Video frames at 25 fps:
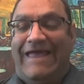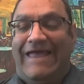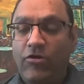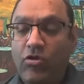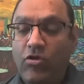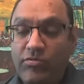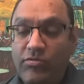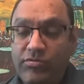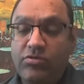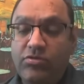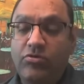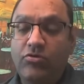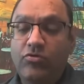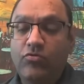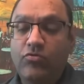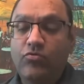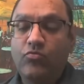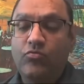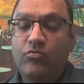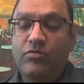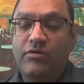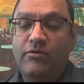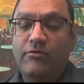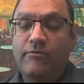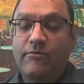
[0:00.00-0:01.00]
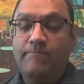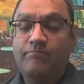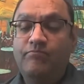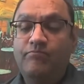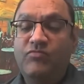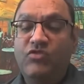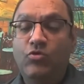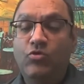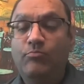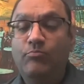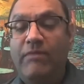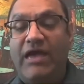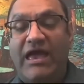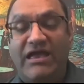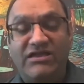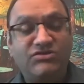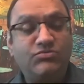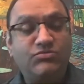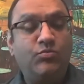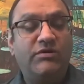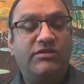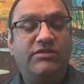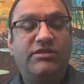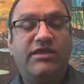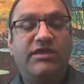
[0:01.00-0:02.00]
Also, to
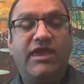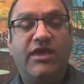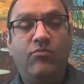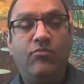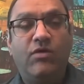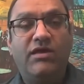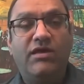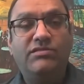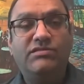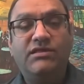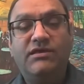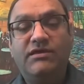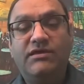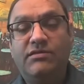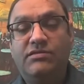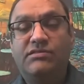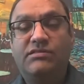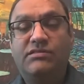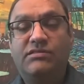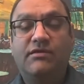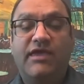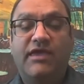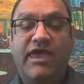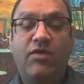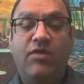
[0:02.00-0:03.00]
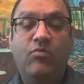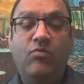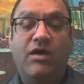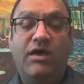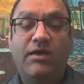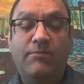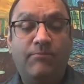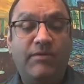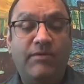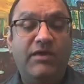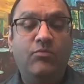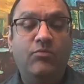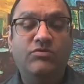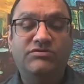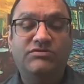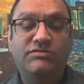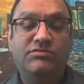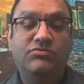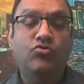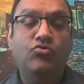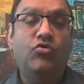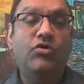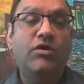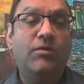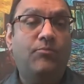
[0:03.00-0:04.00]
match with KYC is KYP, which is
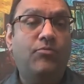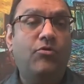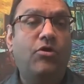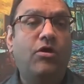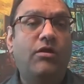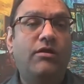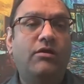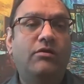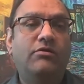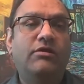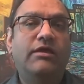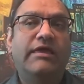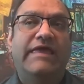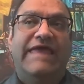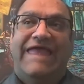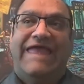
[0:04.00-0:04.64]
Know Your Product.